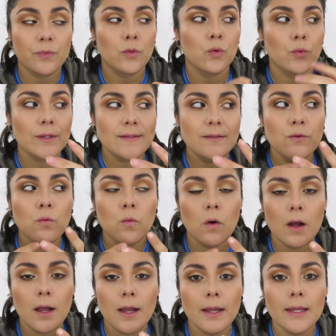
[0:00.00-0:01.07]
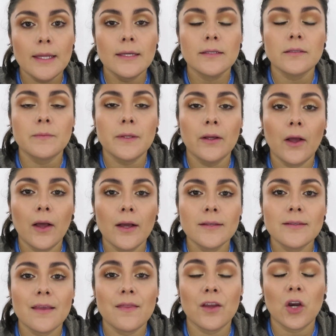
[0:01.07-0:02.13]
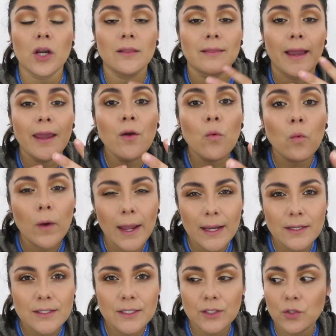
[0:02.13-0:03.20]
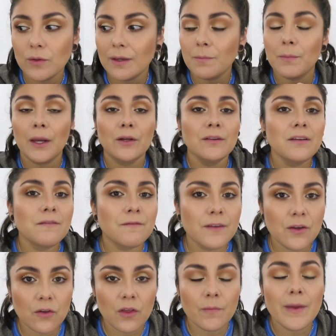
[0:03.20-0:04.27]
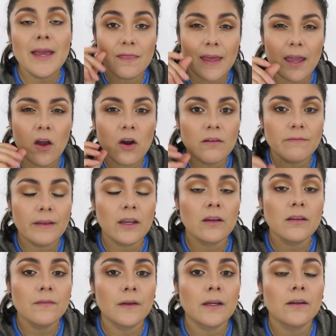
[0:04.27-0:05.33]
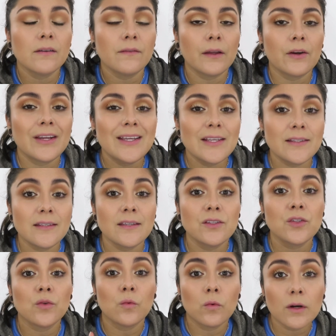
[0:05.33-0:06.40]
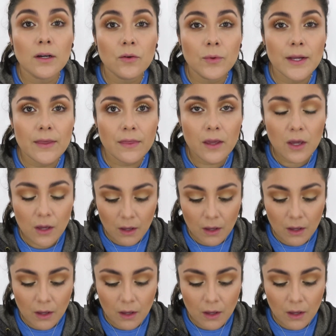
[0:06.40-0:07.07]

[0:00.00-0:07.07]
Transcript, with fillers: The reason why is because they are lightweight, you can barely feel them, and they are very, very, very easy to work with.